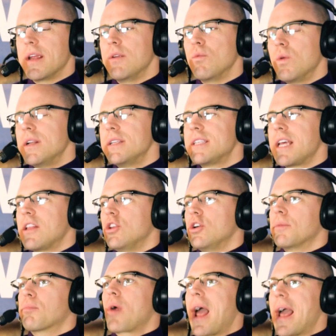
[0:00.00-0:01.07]
And what does that
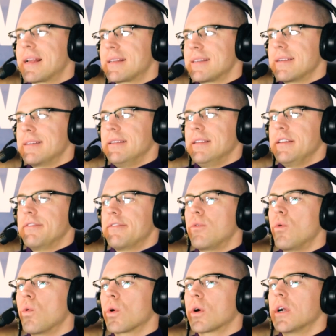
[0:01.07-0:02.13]
look practically
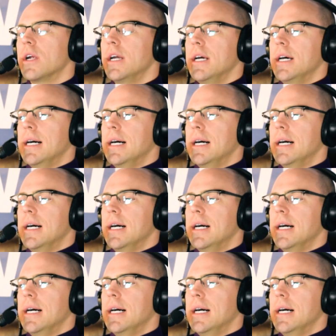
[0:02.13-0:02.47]
for?